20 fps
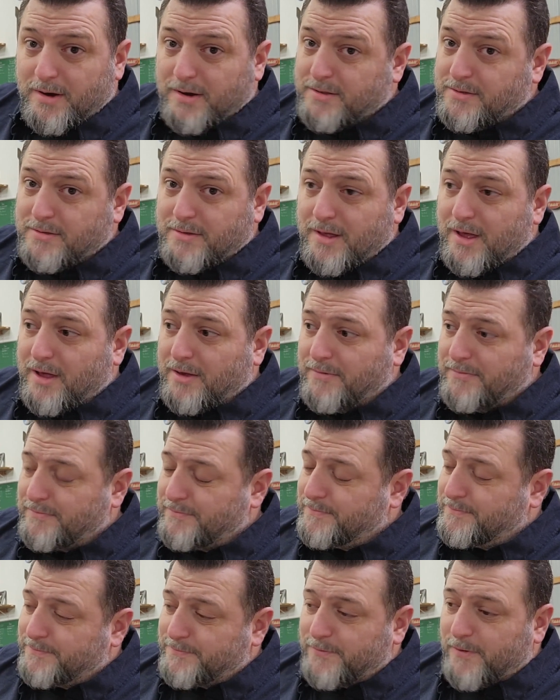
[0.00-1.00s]
It's not
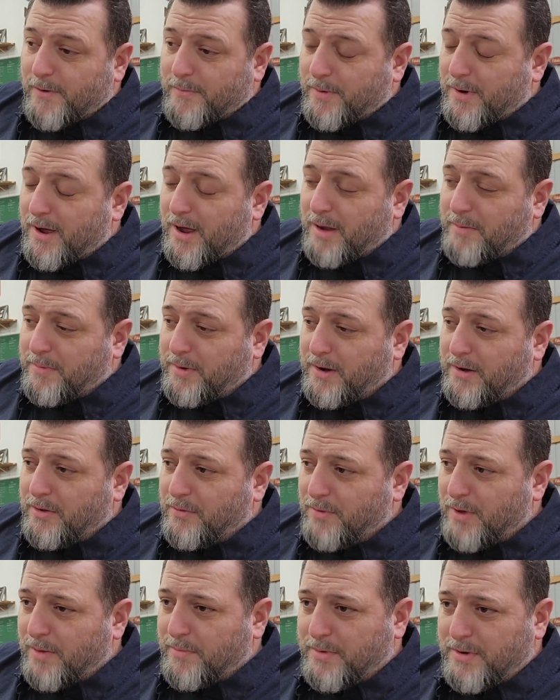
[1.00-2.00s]
far behind being in the
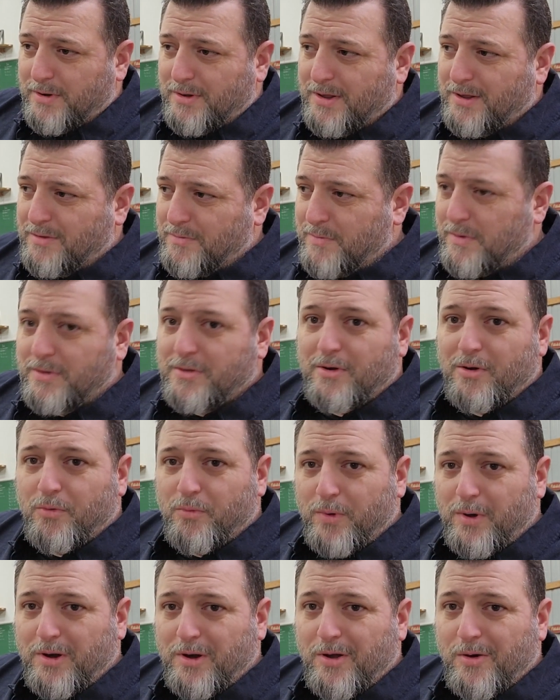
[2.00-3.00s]
way, but it's missing a
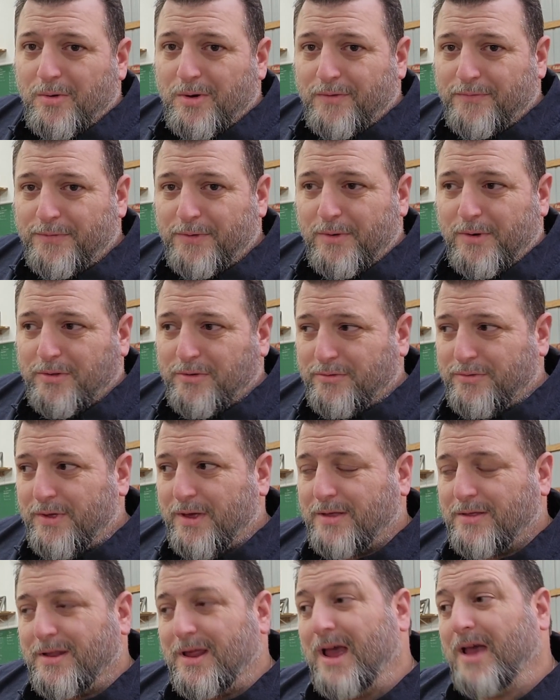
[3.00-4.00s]
window and a few other
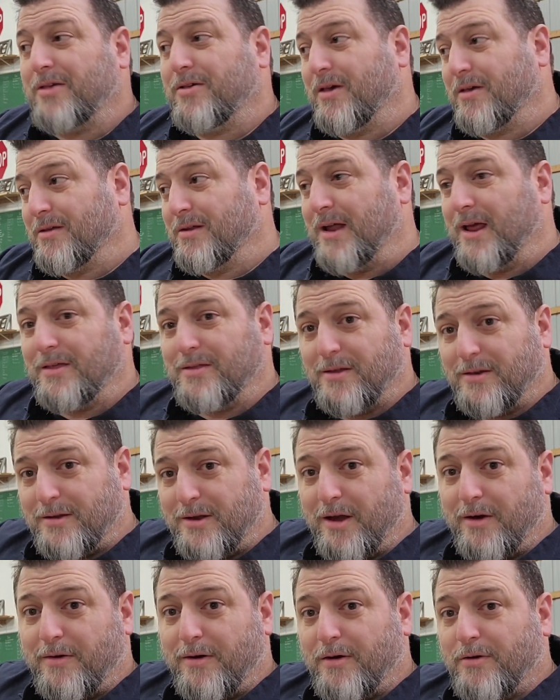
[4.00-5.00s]
things. It actually has a nice
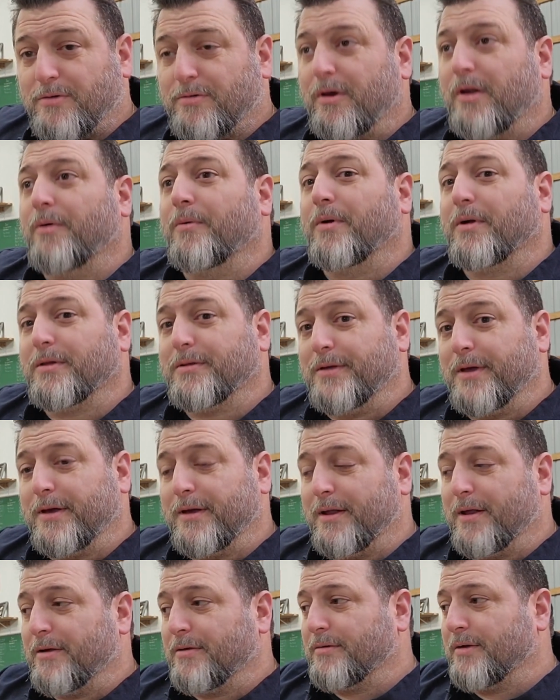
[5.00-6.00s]
interior, so I don't want to stick
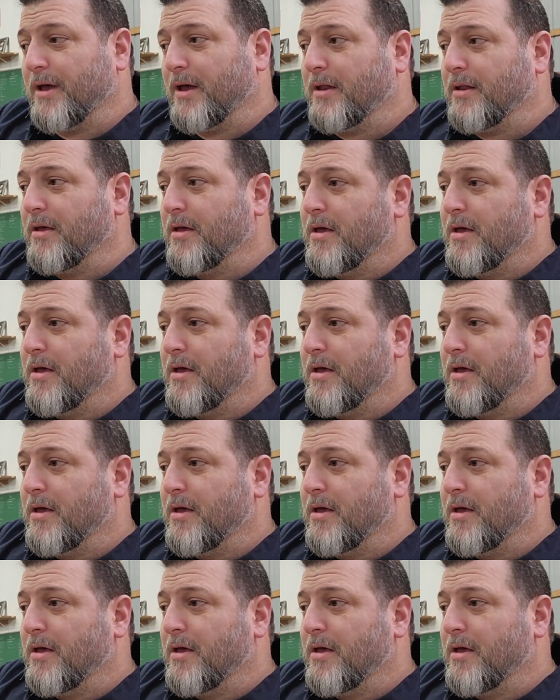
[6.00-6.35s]
it outside.